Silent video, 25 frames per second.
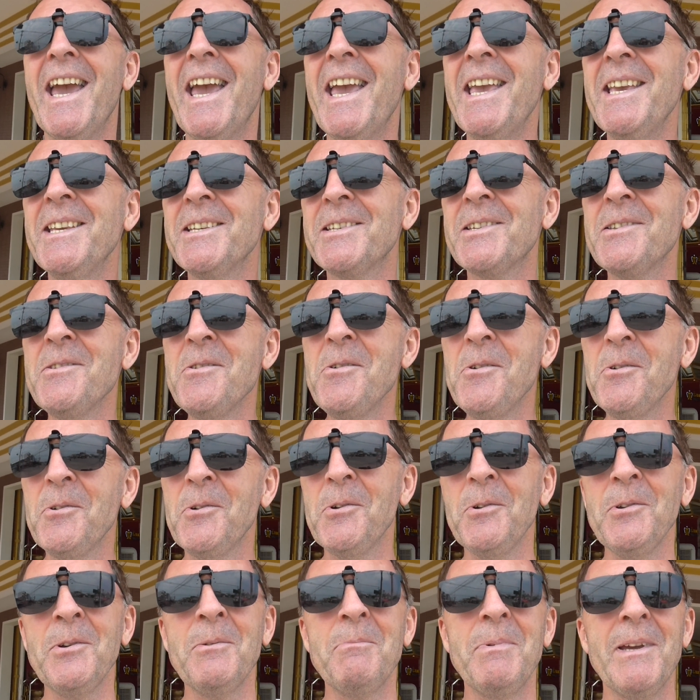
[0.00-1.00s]
It's not
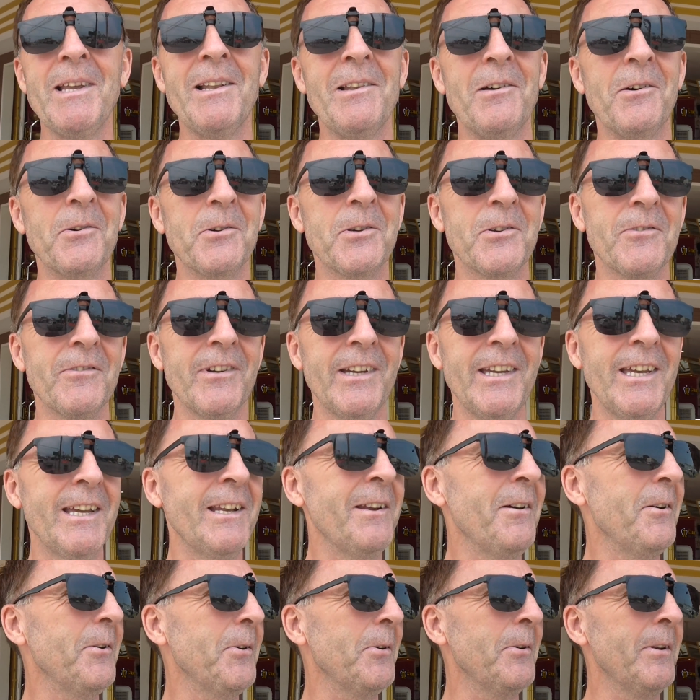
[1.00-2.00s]
going to be luxury.
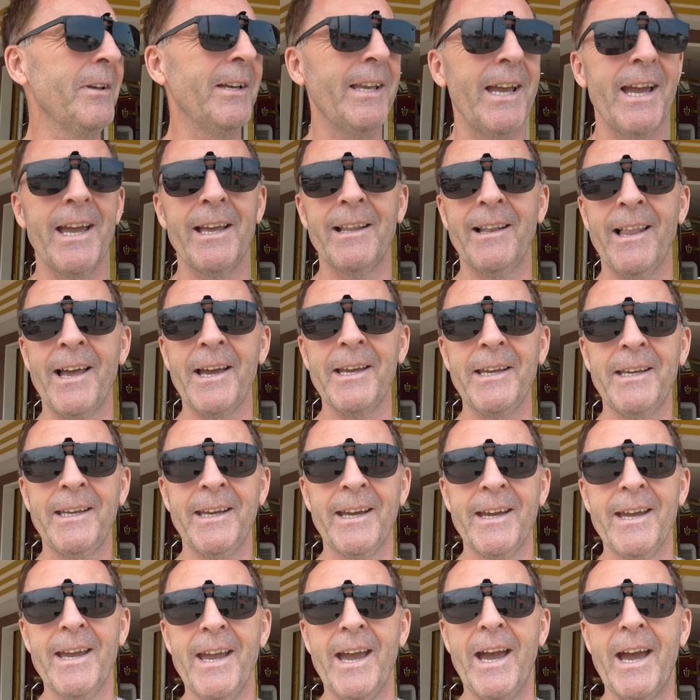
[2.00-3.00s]
You're not going to get like
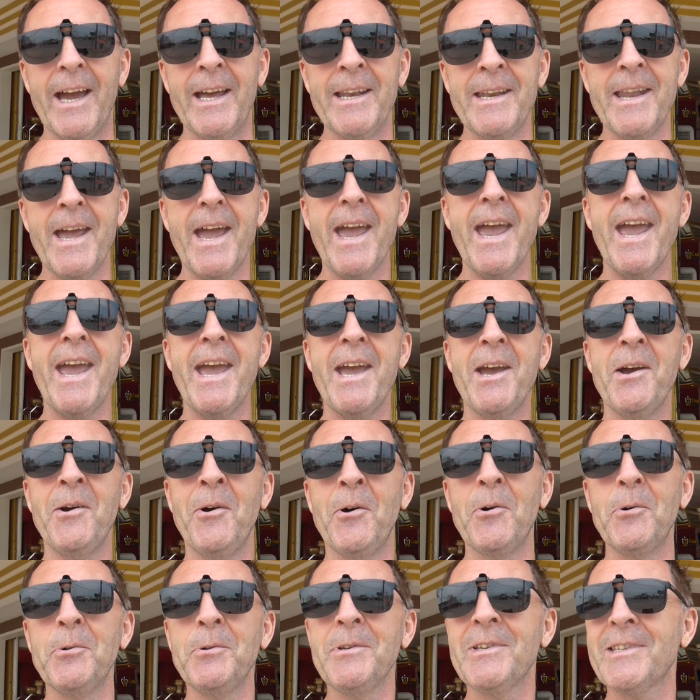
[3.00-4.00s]
an air
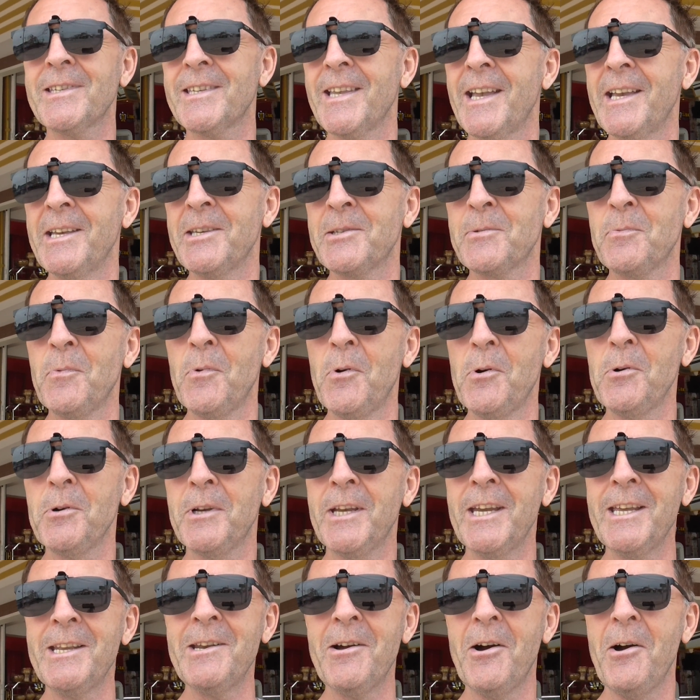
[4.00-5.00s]
hostess
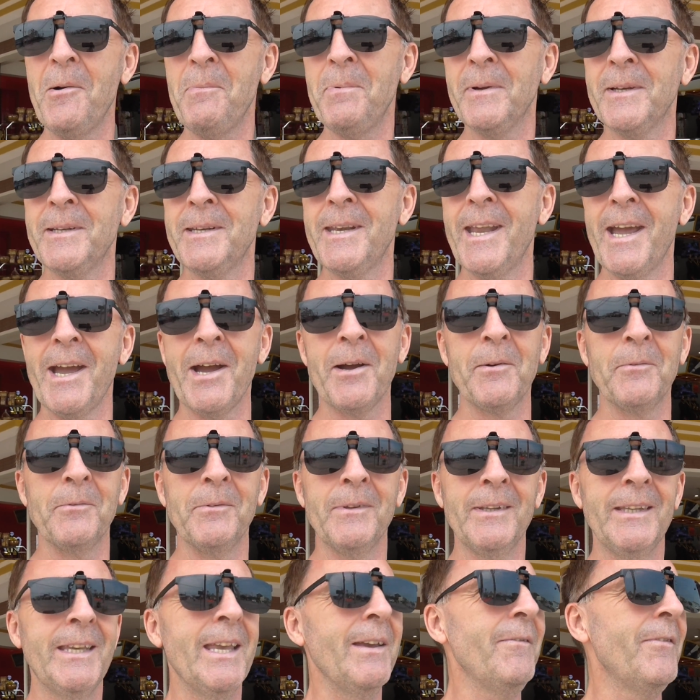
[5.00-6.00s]
walking up and
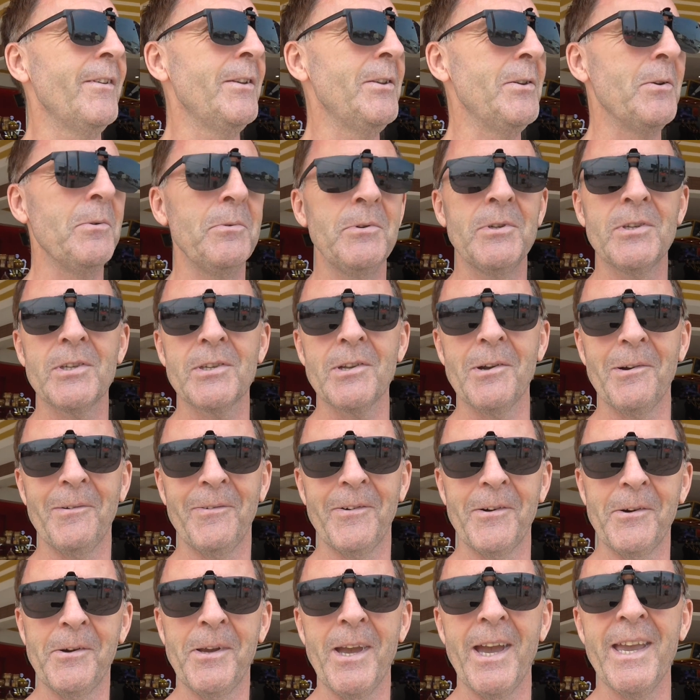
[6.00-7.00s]
down giving you stuff,
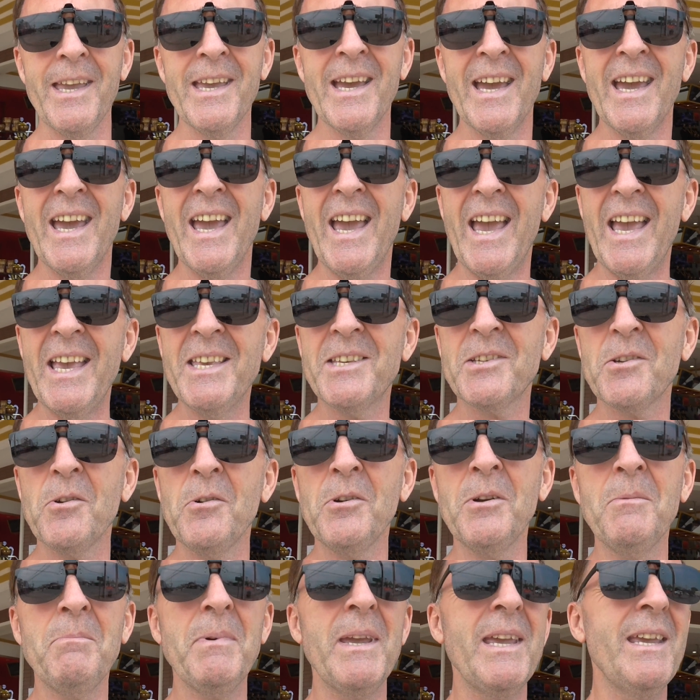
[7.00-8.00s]
okay? It's
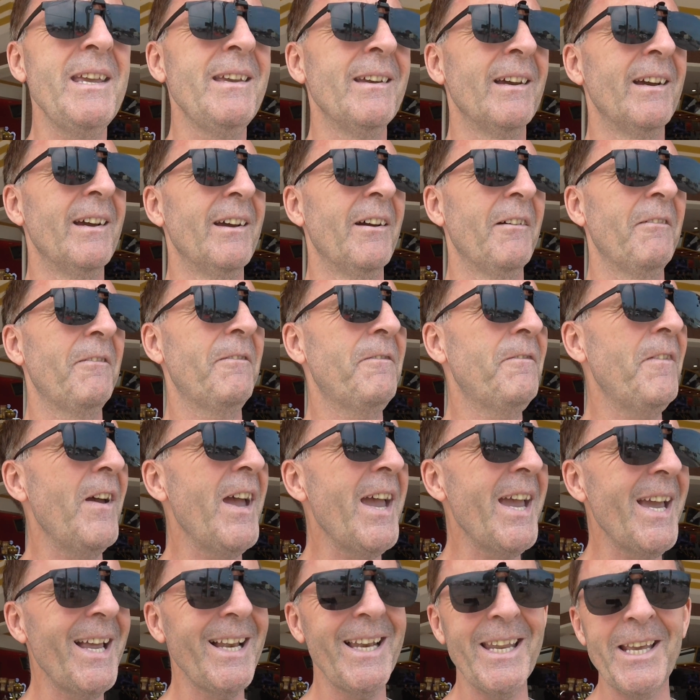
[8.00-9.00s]
going to be
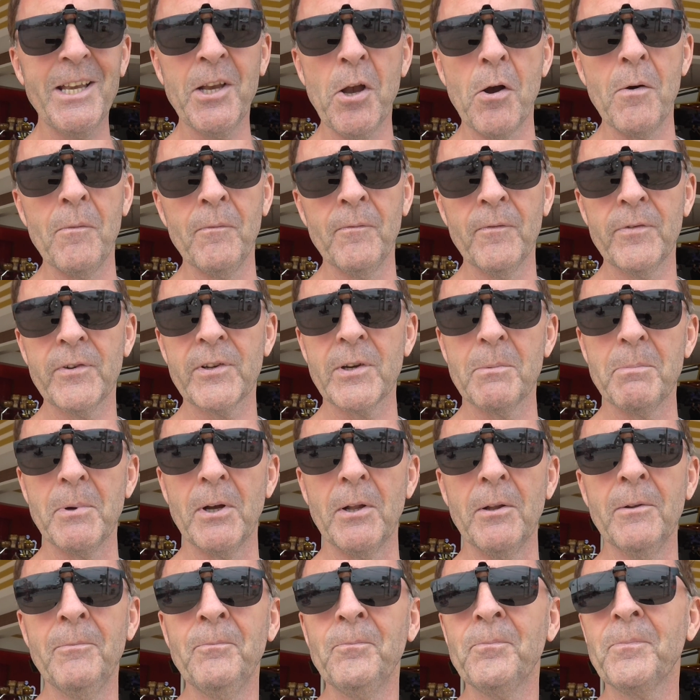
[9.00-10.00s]
fairly
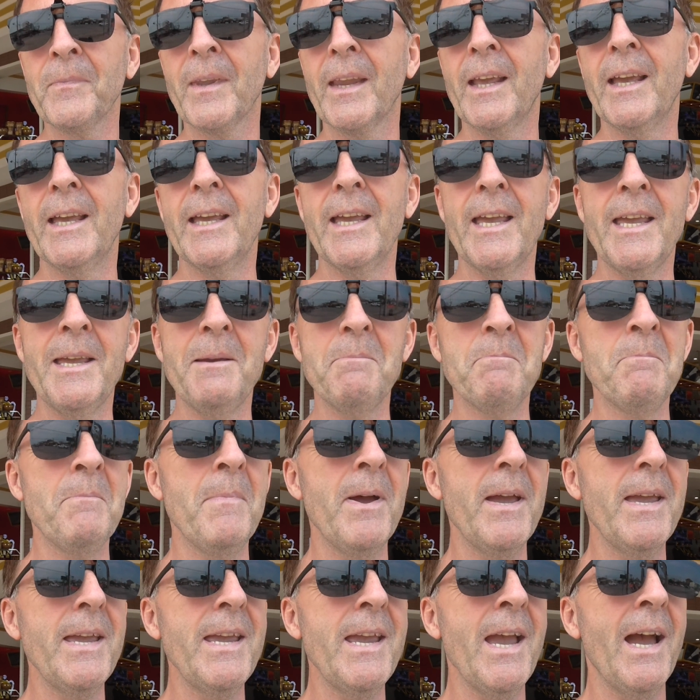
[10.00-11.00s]
comfortable. It
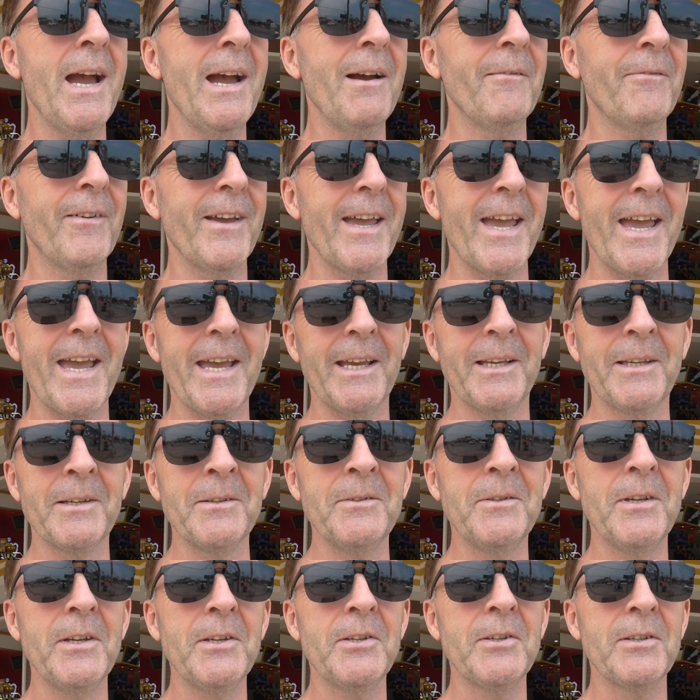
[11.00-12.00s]
may have air
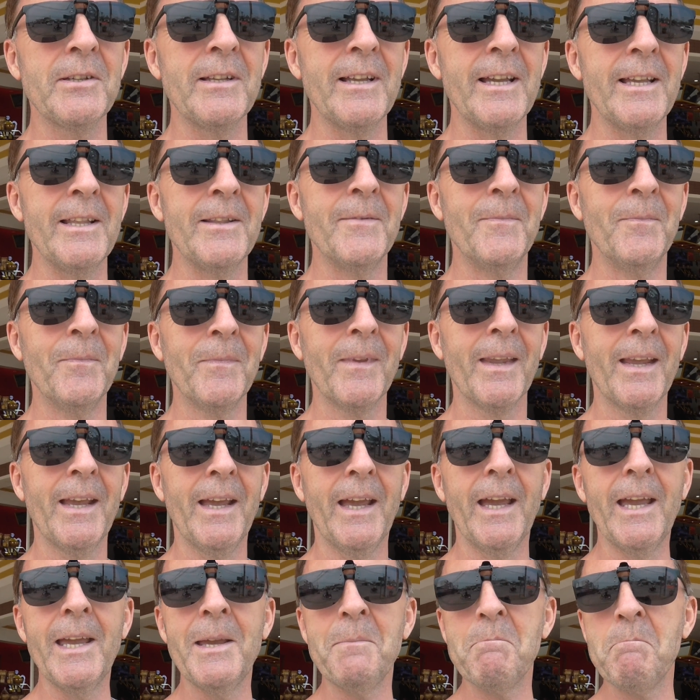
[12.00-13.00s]
conditioning,
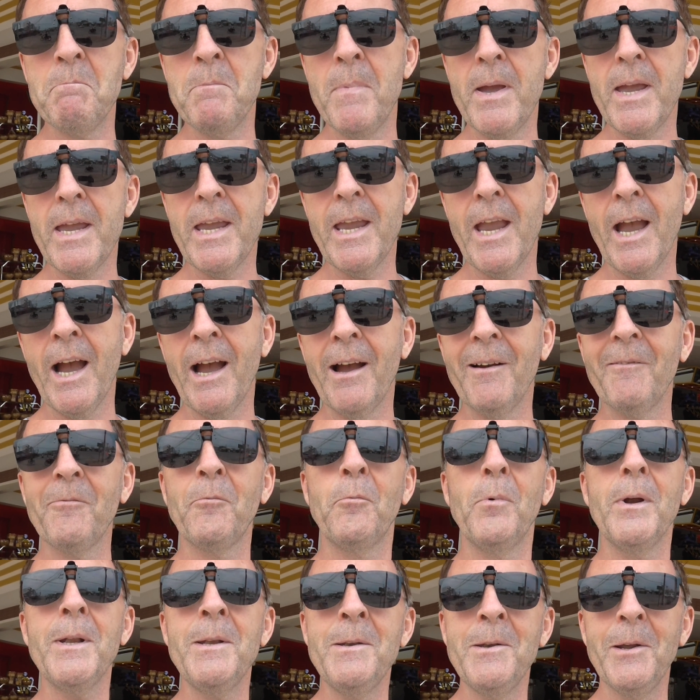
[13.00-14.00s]
it may
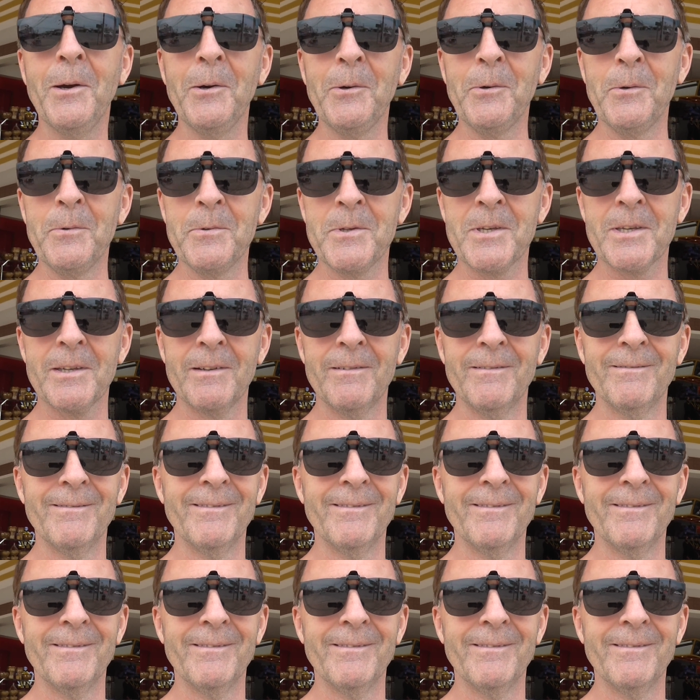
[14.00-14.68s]
have windows.